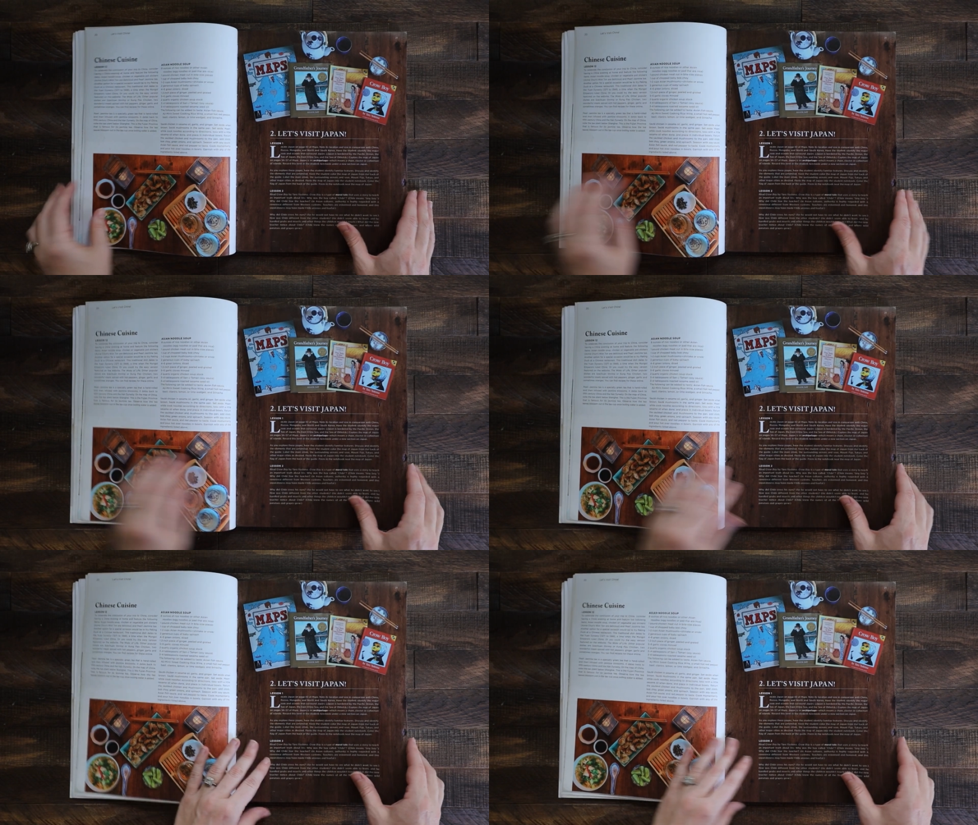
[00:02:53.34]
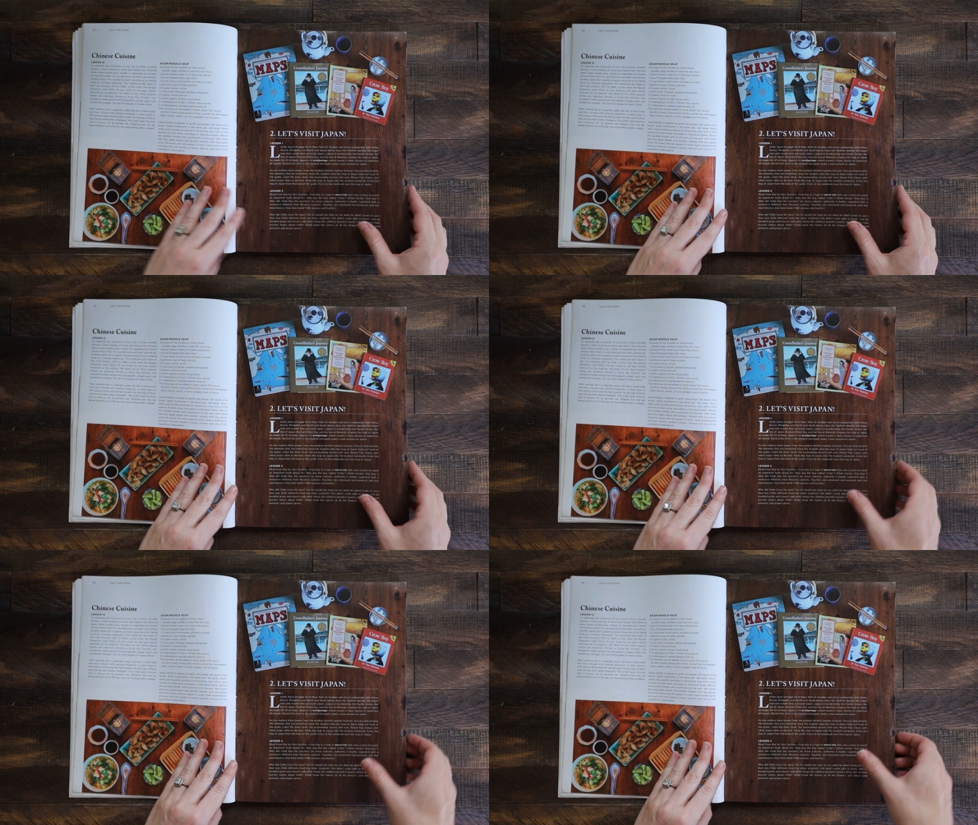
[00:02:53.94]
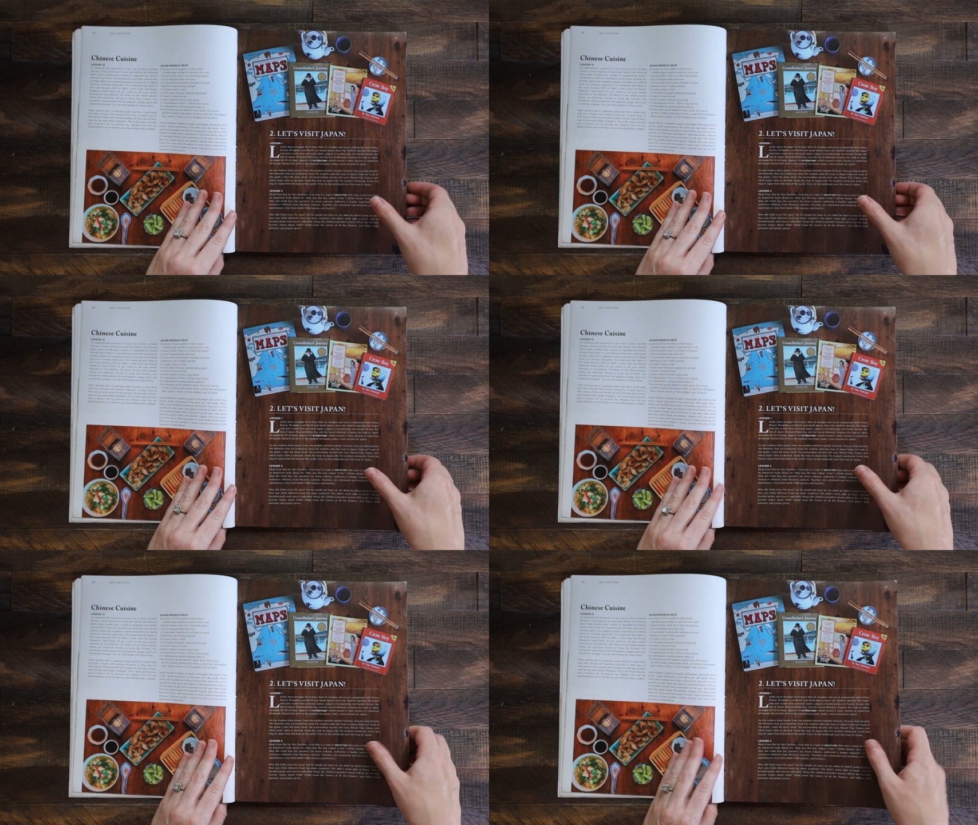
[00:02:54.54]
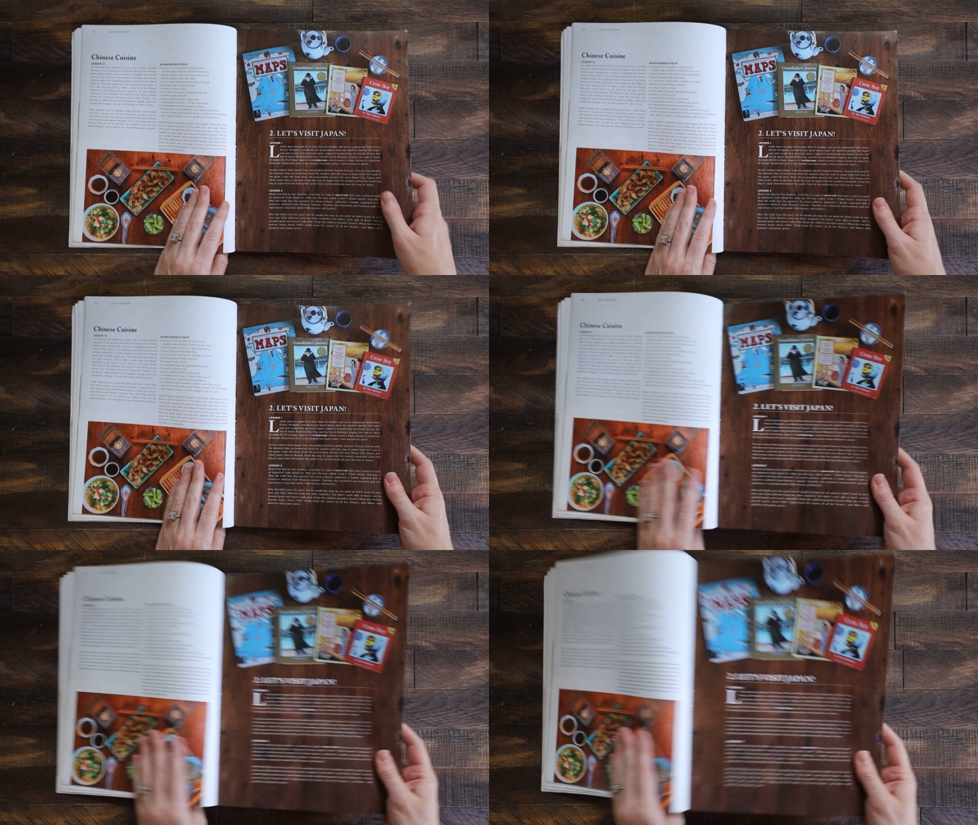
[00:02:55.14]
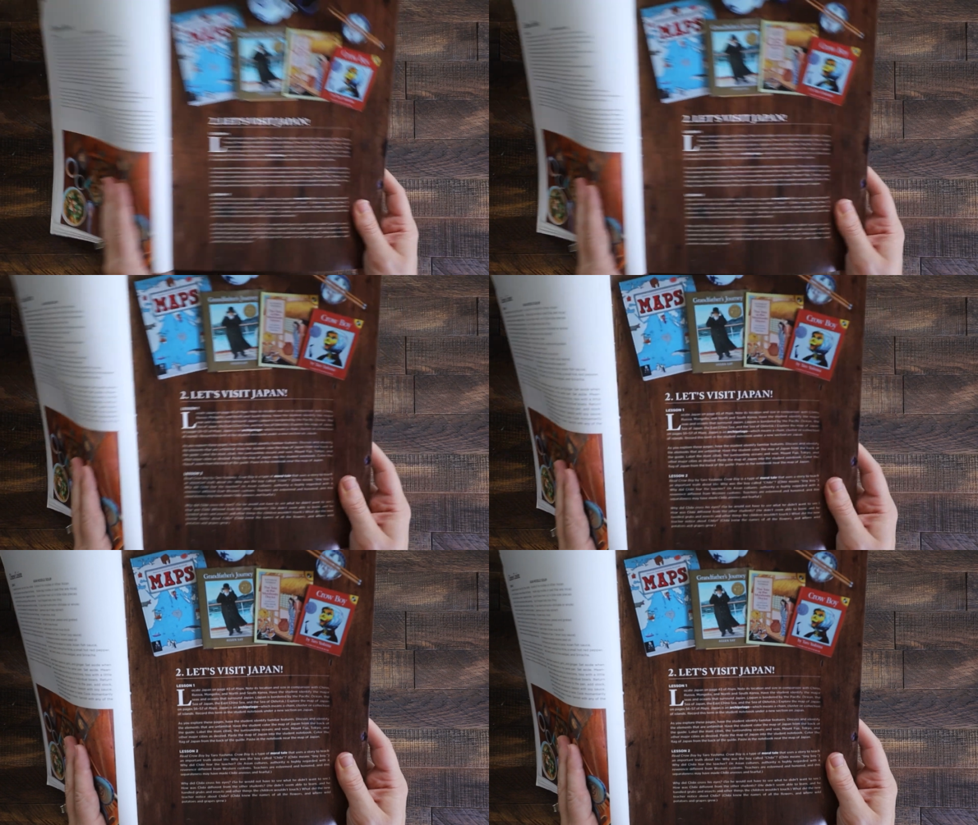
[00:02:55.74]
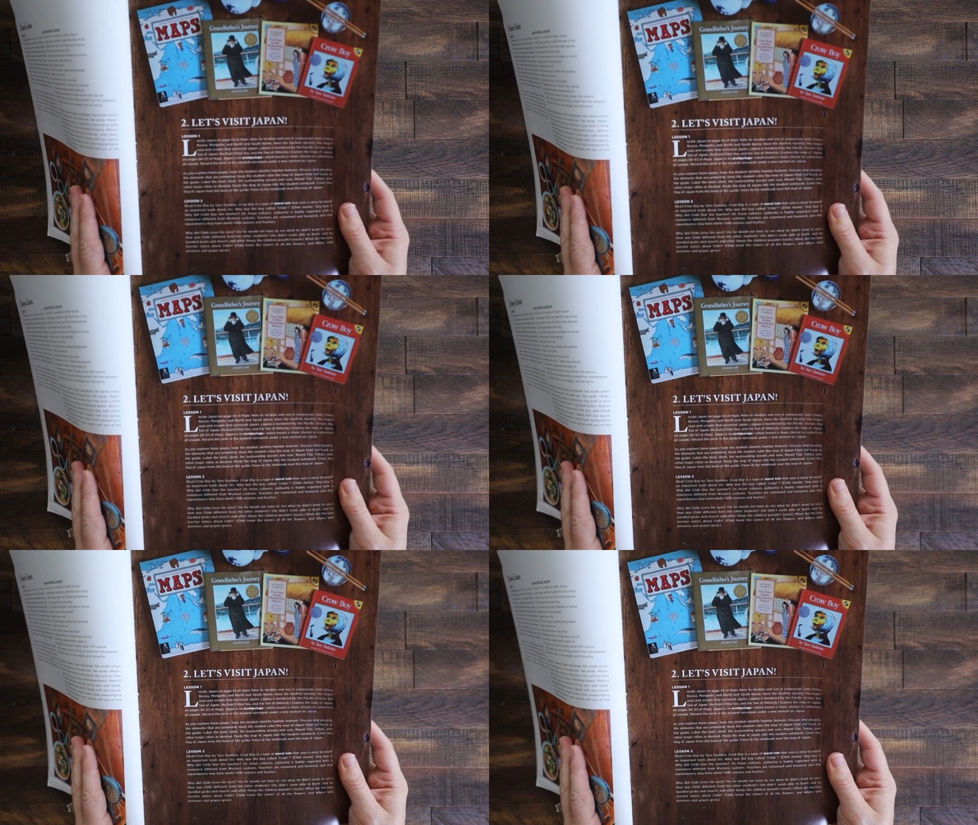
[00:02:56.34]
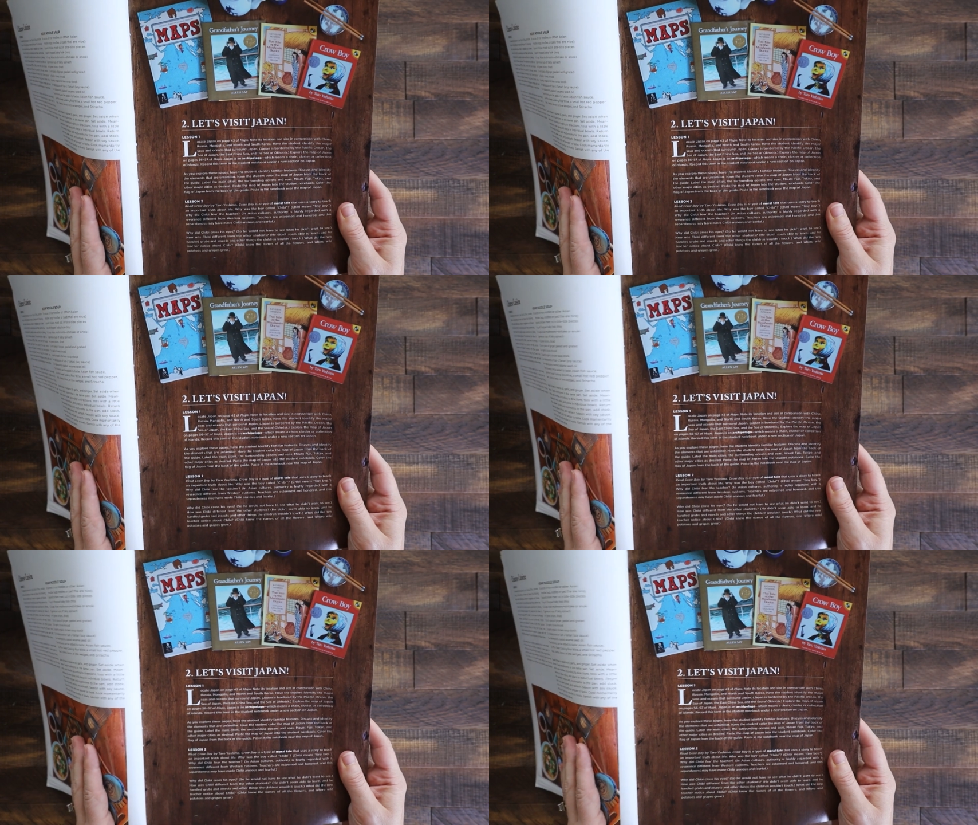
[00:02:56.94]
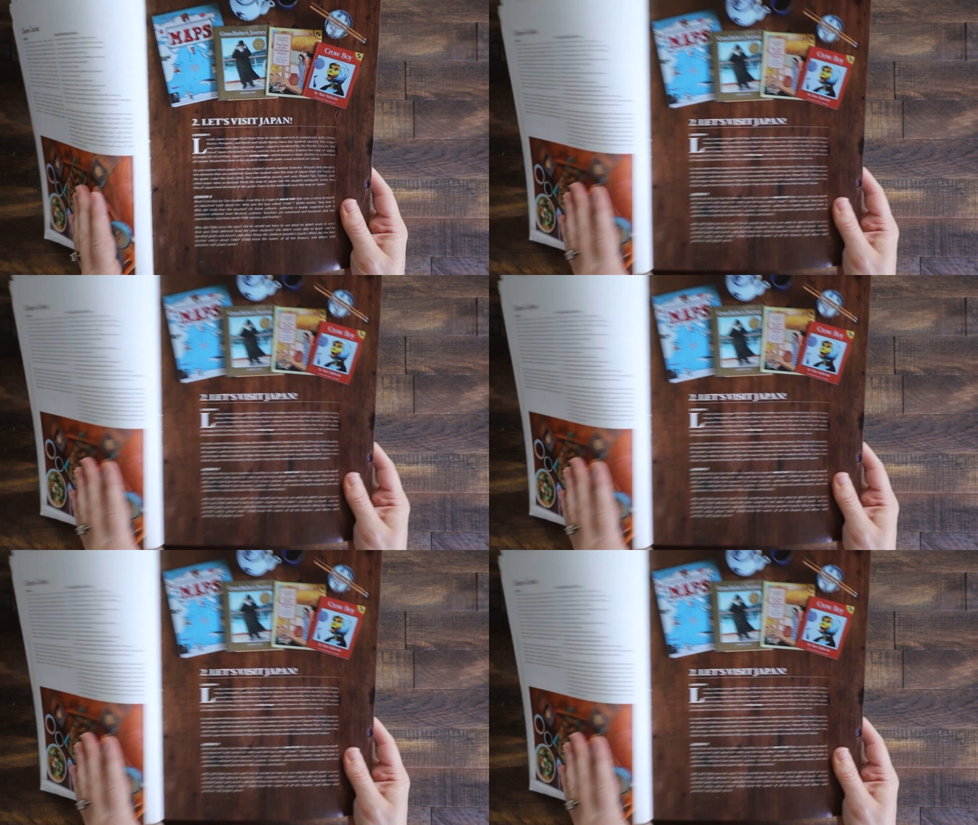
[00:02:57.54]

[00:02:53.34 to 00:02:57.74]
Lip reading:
[unreadable: no face in view]